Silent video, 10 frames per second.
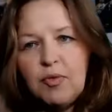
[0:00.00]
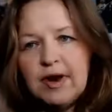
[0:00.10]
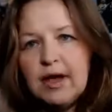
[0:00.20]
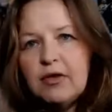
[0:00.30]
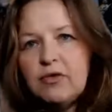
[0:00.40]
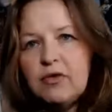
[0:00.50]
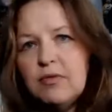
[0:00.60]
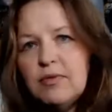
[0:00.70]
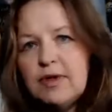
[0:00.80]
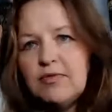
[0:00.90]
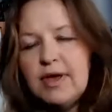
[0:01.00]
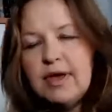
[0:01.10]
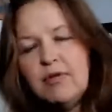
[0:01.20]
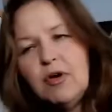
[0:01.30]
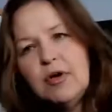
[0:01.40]
What I do, if I
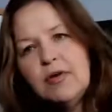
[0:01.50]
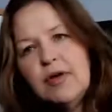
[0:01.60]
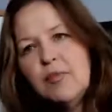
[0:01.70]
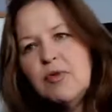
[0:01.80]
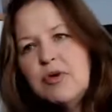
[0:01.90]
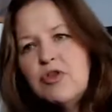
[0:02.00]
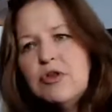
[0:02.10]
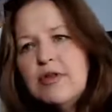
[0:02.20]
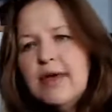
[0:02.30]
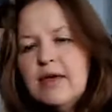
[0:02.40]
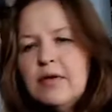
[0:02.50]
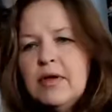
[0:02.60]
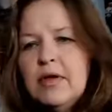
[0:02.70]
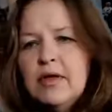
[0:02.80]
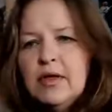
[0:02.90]
have a hard time reaching that,
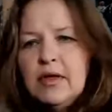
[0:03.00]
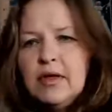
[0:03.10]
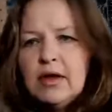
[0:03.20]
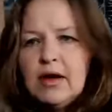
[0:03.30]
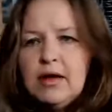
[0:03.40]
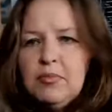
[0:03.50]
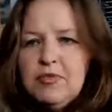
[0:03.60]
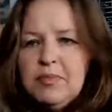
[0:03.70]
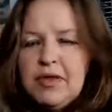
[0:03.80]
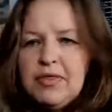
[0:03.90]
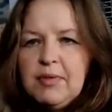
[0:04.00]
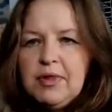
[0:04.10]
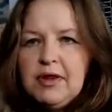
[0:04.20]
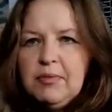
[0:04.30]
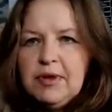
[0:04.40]
I move my thumb
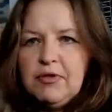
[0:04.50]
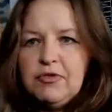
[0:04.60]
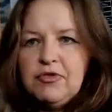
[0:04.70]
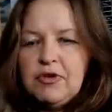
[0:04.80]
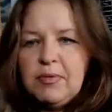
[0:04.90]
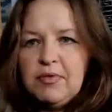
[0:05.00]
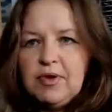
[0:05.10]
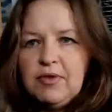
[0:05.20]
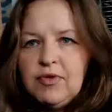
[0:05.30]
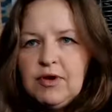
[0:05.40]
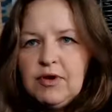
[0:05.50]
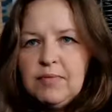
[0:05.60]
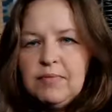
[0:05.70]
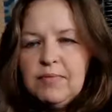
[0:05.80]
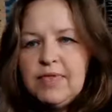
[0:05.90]
a little bit closer to my ring finger.
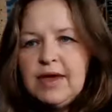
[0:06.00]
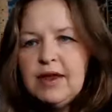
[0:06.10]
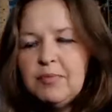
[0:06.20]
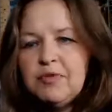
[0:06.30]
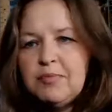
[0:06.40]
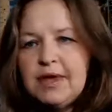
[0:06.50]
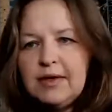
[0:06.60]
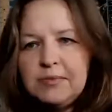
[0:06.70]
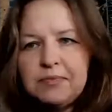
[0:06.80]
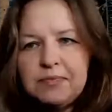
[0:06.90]
That helps me.